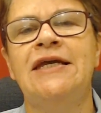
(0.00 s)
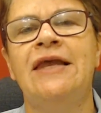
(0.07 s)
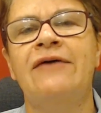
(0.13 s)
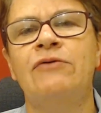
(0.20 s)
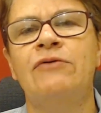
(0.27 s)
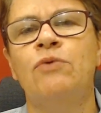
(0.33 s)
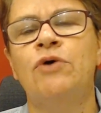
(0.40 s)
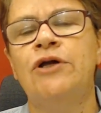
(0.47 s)

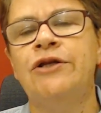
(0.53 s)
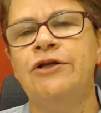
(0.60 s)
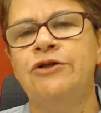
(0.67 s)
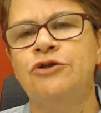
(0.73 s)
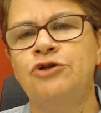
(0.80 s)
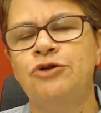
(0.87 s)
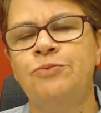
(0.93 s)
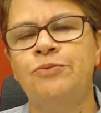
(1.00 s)
level 1
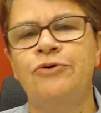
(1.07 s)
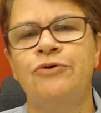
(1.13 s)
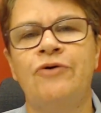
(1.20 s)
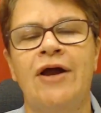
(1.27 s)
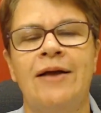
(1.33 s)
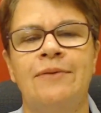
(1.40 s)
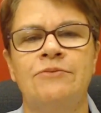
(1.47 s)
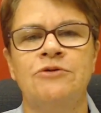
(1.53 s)
and 2
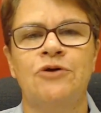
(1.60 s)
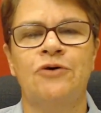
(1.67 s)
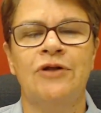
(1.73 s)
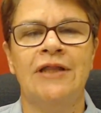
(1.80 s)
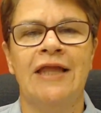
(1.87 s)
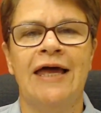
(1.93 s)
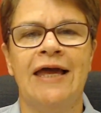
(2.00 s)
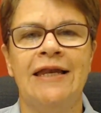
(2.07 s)
programs
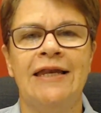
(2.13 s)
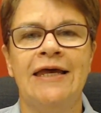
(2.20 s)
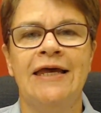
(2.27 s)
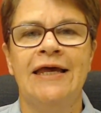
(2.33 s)
online.